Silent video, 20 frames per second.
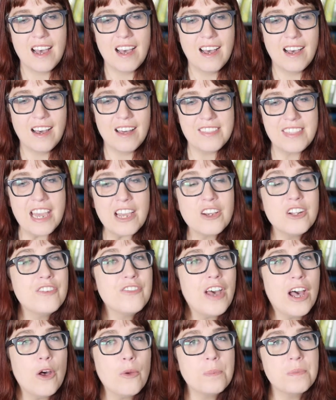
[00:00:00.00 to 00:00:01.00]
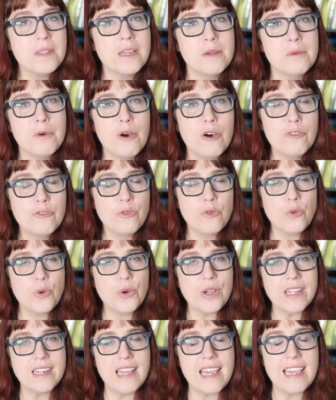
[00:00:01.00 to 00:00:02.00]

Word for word: uh, that could have helped them avoid